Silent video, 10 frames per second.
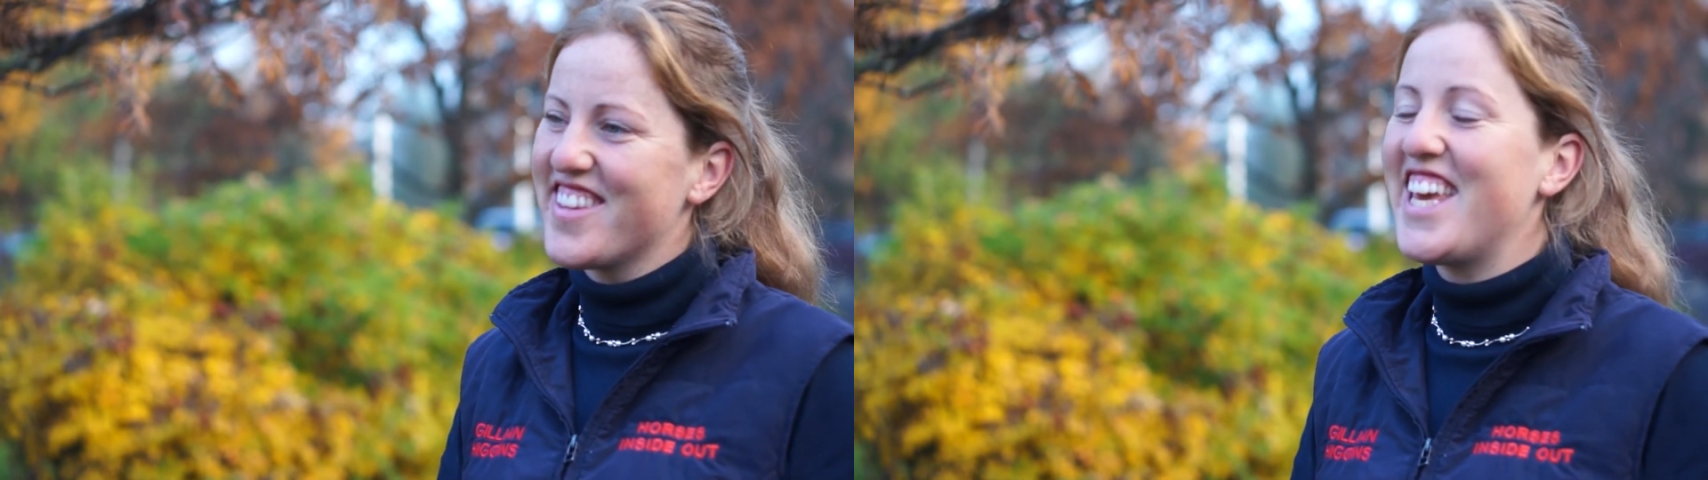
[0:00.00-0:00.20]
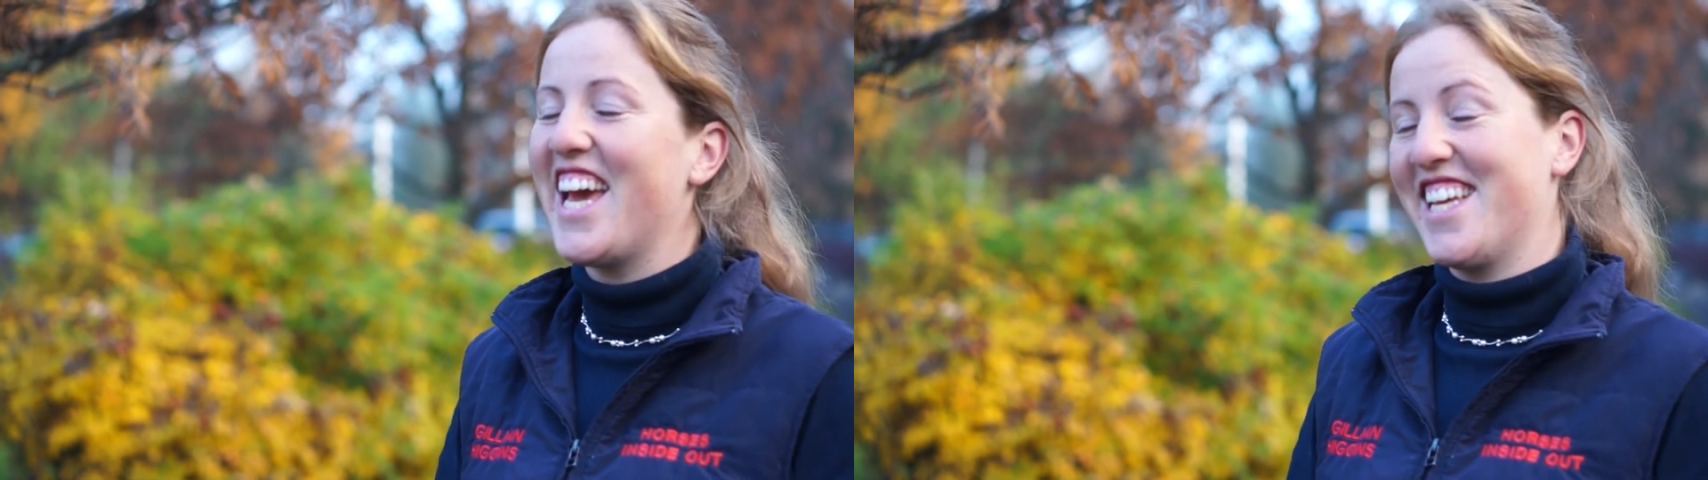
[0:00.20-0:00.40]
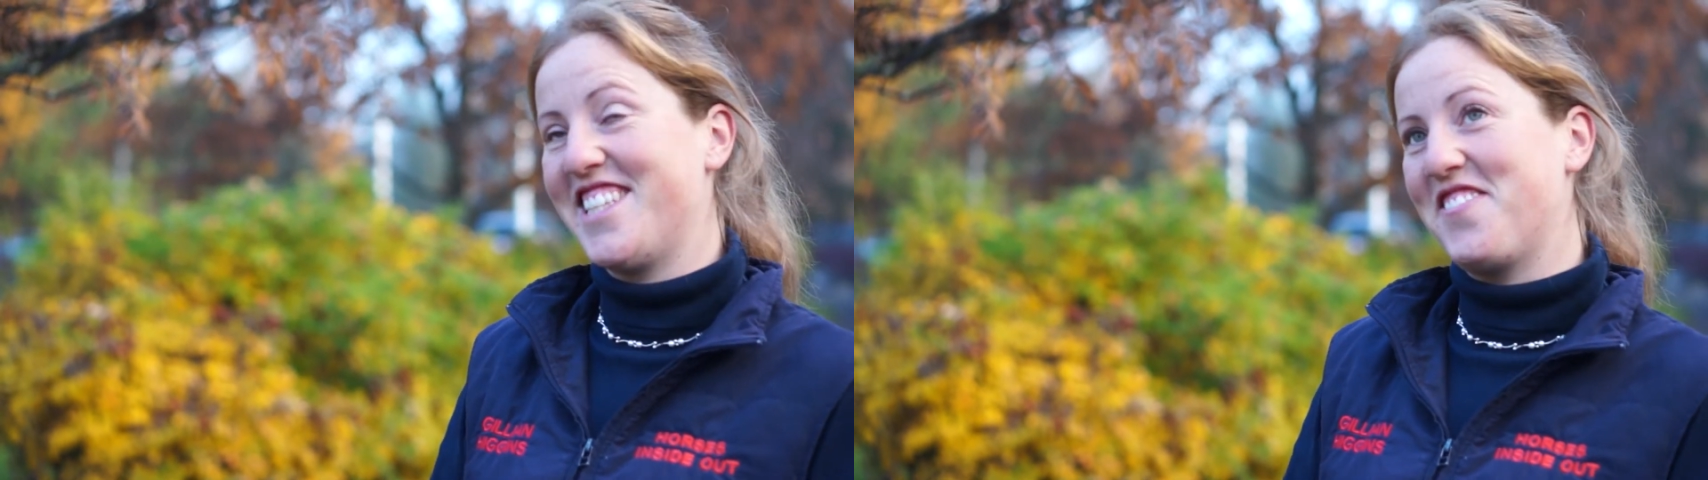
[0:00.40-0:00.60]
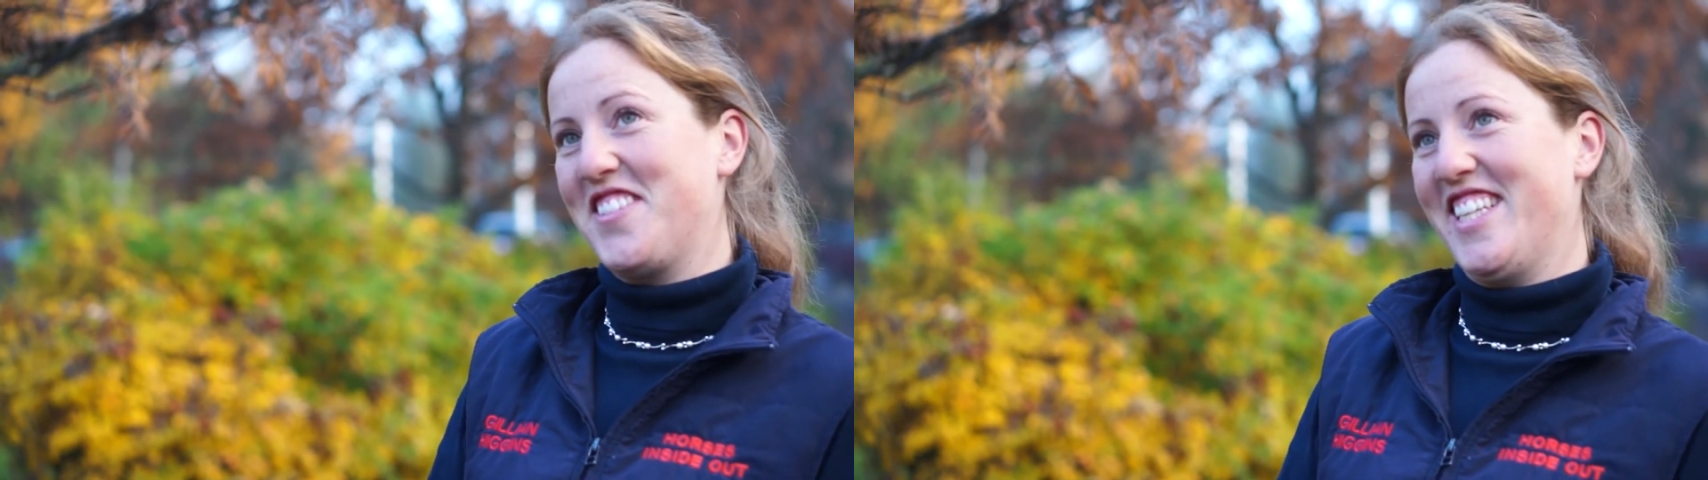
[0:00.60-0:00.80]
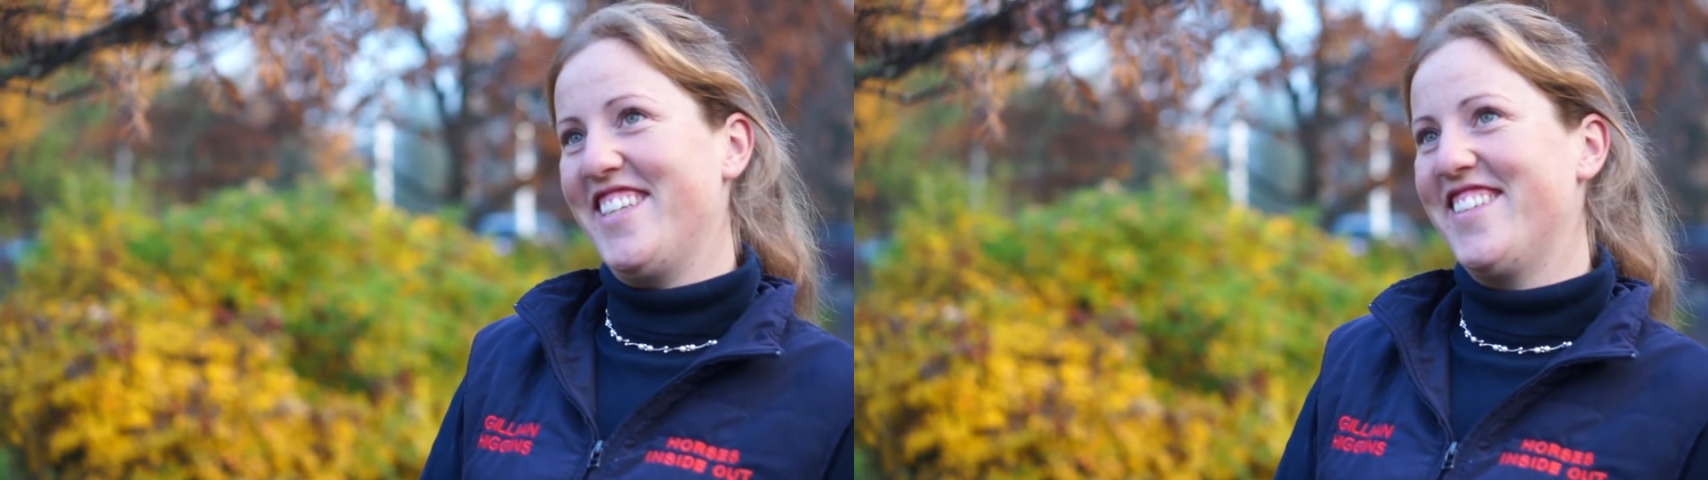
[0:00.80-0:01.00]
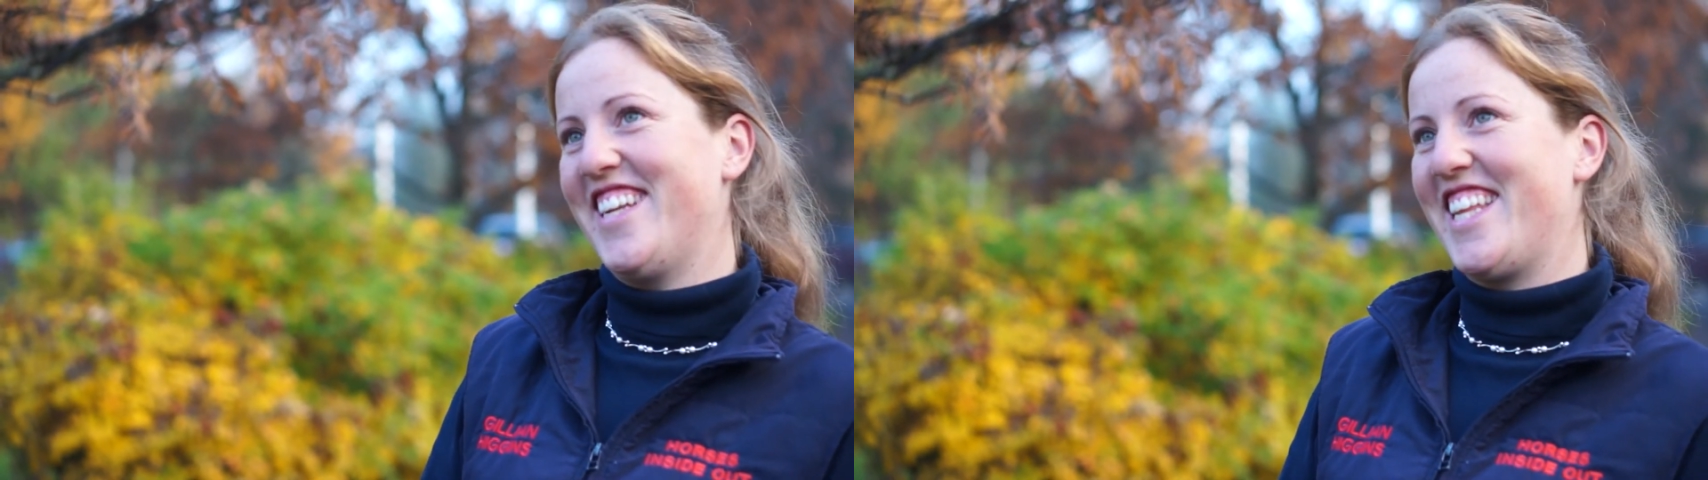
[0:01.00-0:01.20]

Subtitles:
Yes, absolutely.